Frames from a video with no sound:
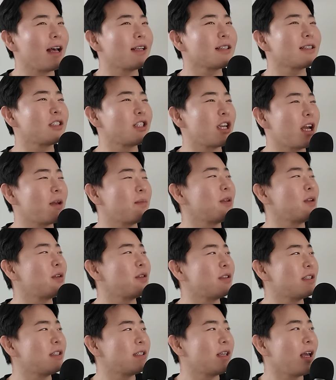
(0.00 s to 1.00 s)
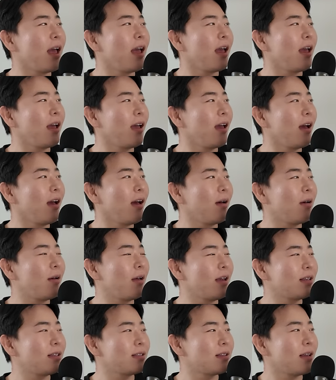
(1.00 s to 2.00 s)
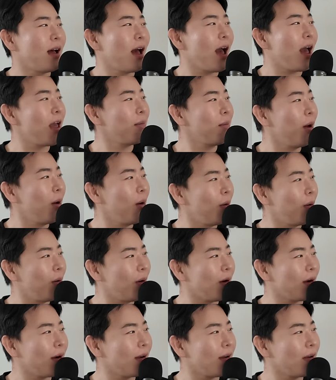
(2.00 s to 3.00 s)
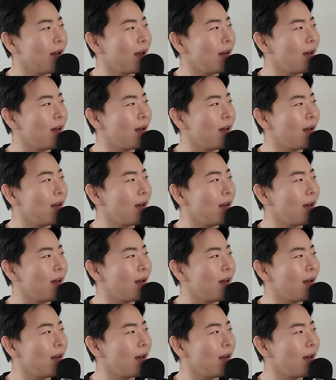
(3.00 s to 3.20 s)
ask the ChatGPT to say uh, is, uh, "I am a whore.